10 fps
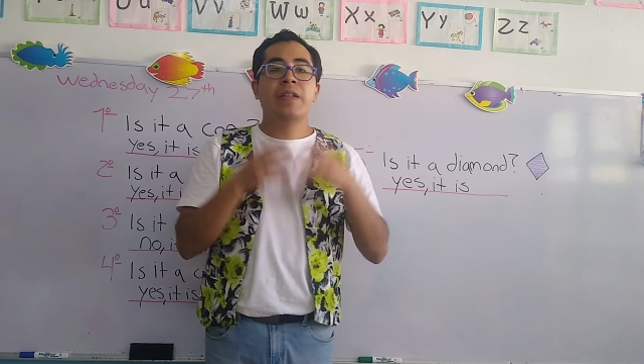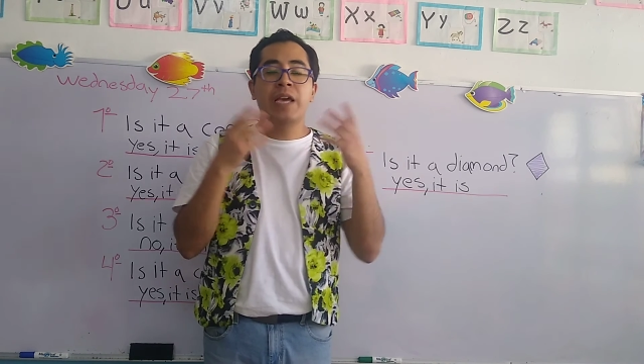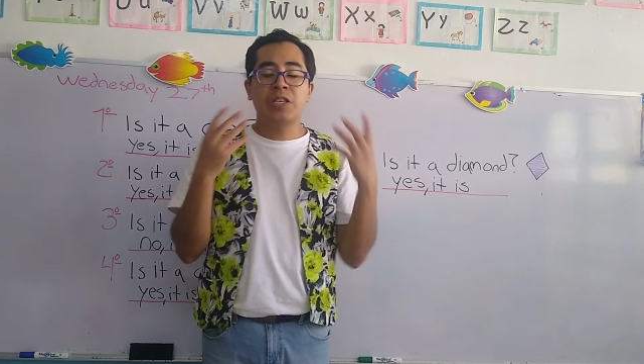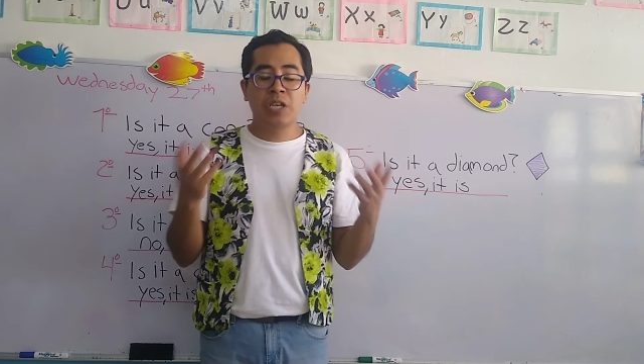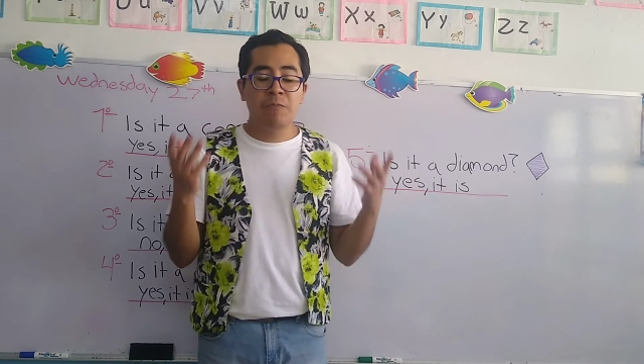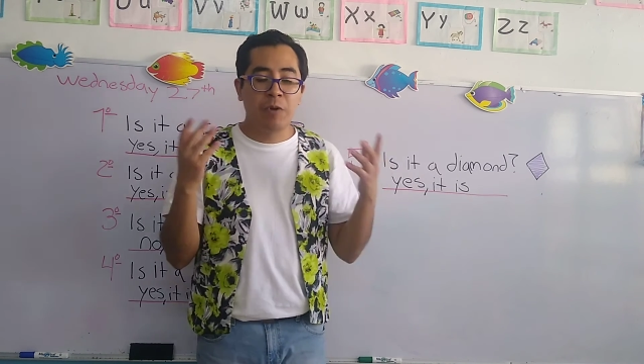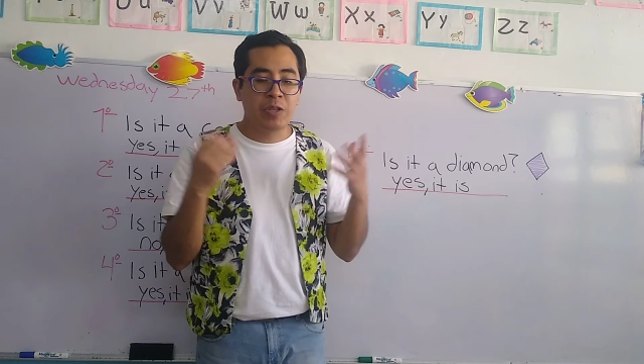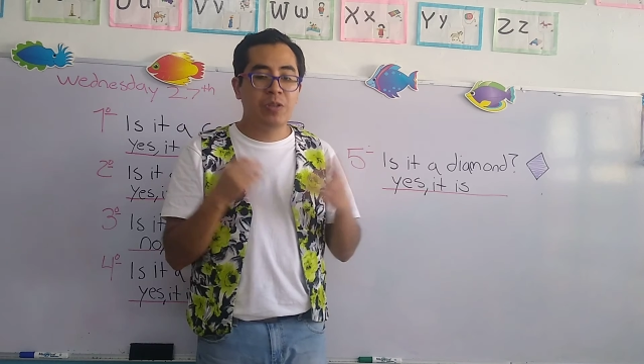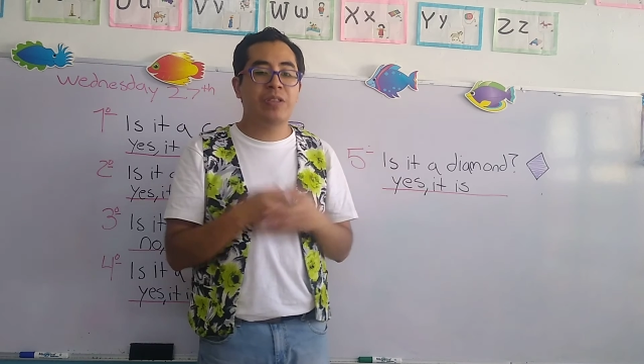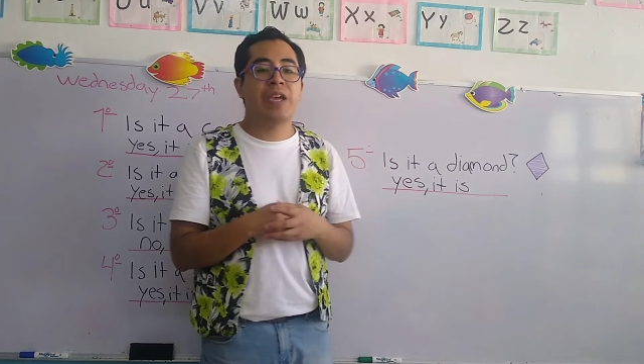That's it for
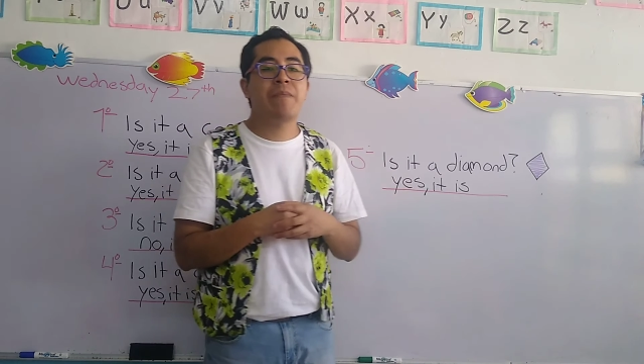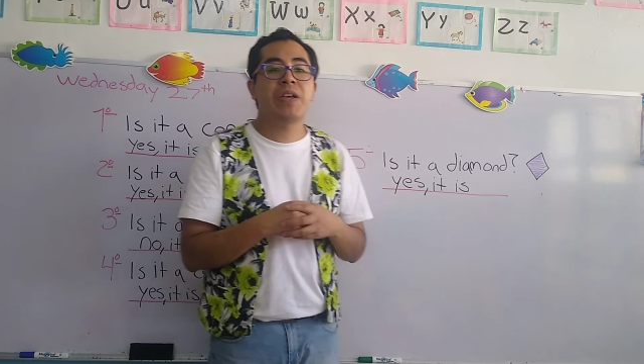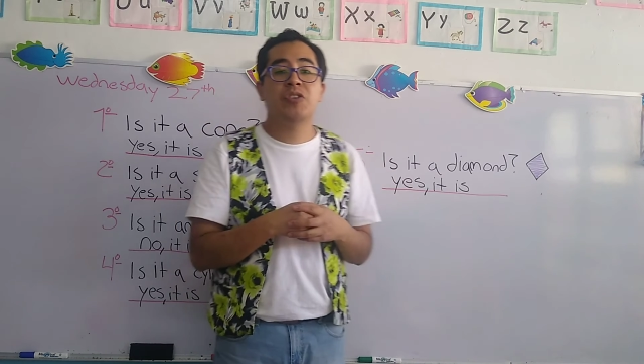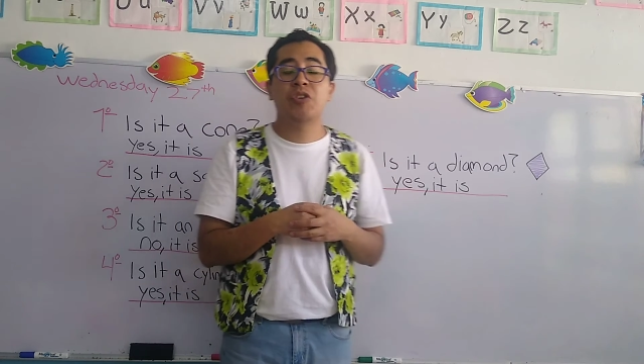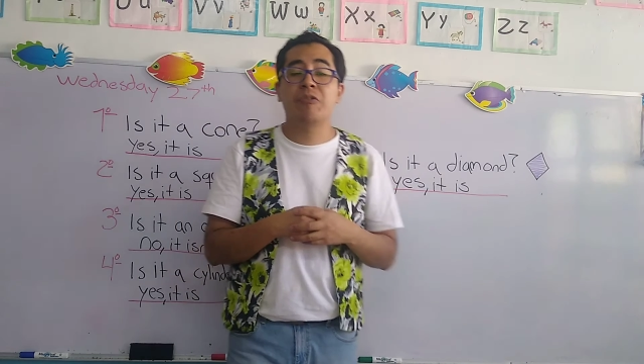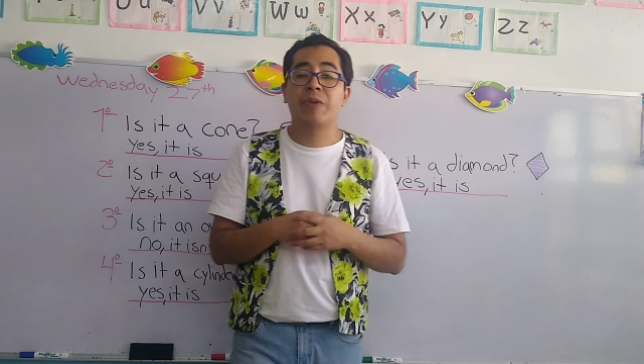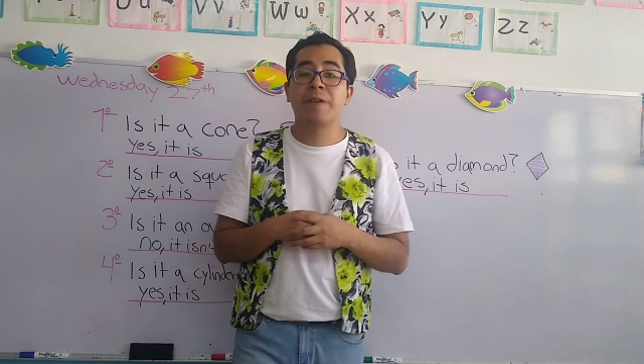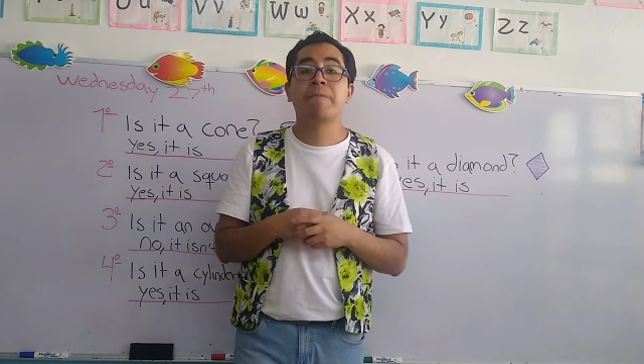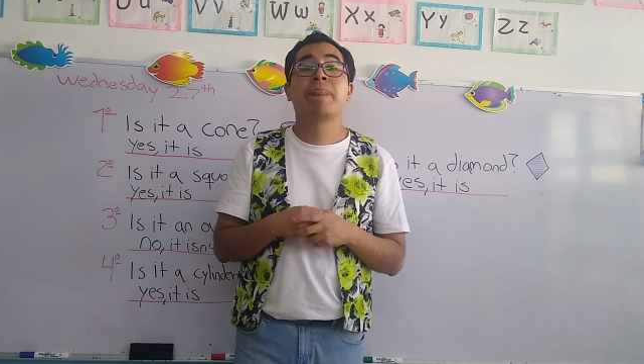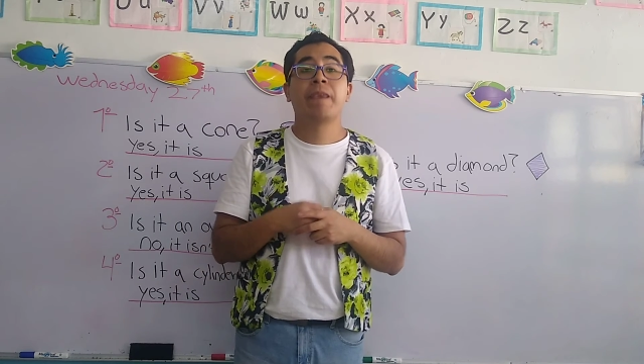today, my
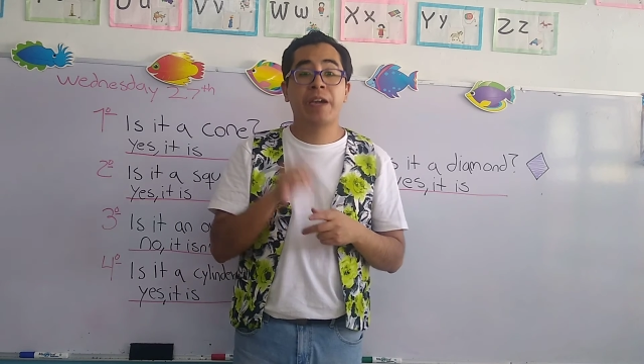children.